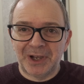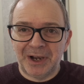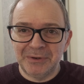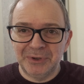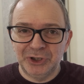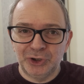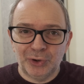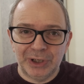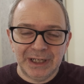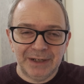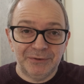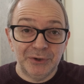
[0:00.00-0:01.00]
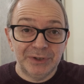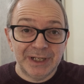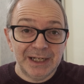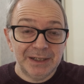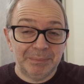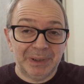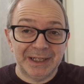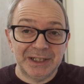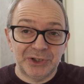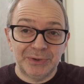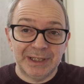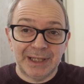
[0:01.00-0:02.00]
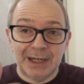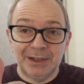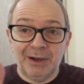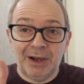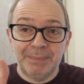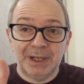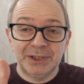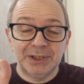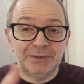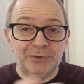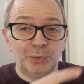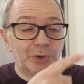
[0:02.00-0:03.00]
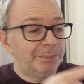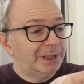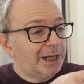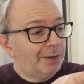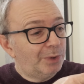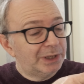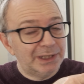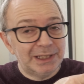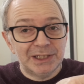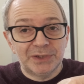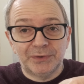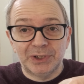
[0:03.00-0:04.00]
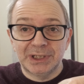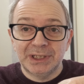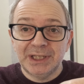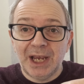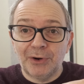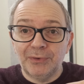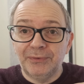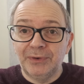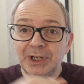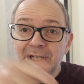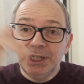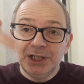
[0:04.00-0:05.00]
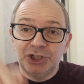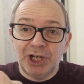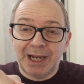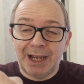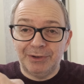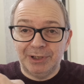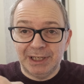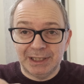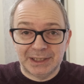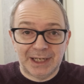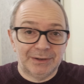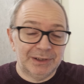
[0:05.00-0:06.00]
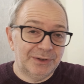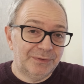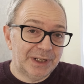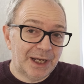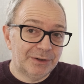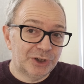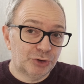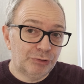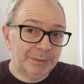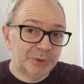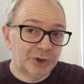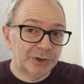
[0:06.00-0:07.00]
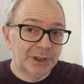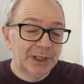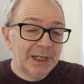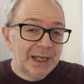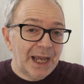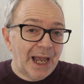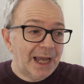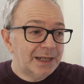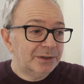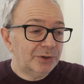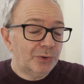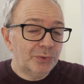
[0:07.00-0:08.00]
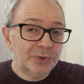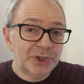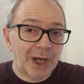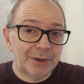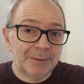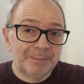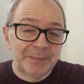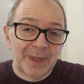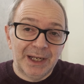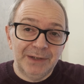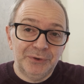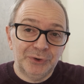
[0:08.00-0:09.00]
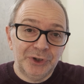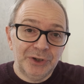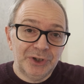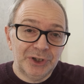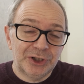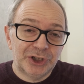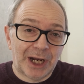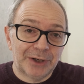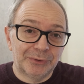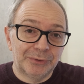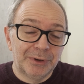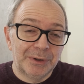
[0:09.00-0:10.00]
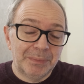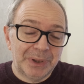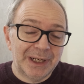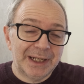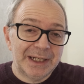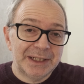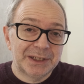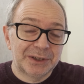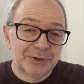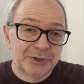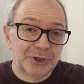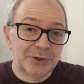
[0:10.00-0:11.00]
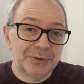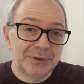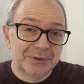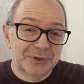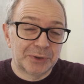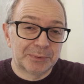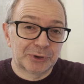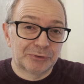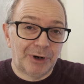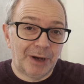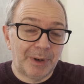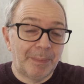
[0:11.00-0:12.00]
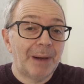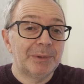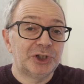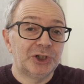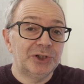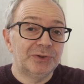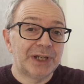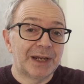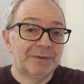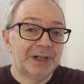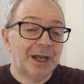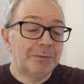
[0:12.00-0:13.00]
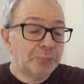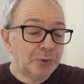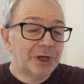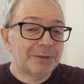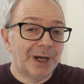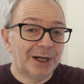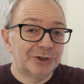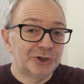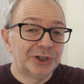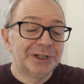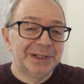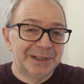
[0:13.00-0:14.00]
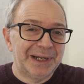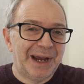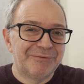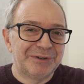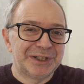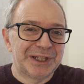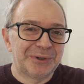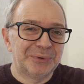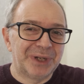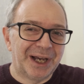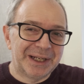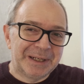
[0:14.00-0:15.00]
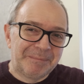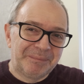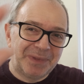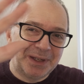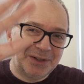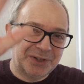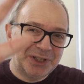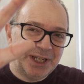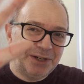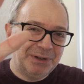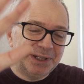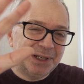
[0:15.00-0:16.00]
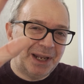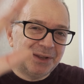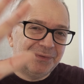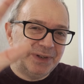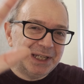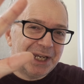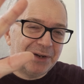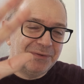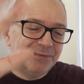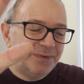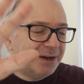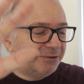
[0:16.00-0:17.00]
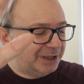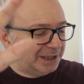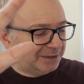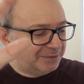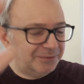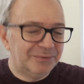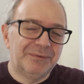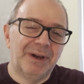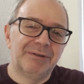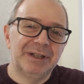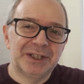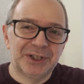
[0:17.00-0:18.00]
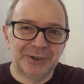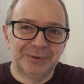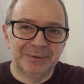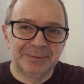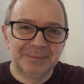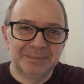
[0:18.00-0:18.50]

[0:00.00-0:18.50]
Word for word: I hope you enjoyed it. If you did, please do hit that like button. If you want to pick up one of these for yourself, check out the links down in the video description. And also, if you're new to the channel, please do subscribe. I publish a new tech video pretty much every single day. I'll see you in another video very, very soon.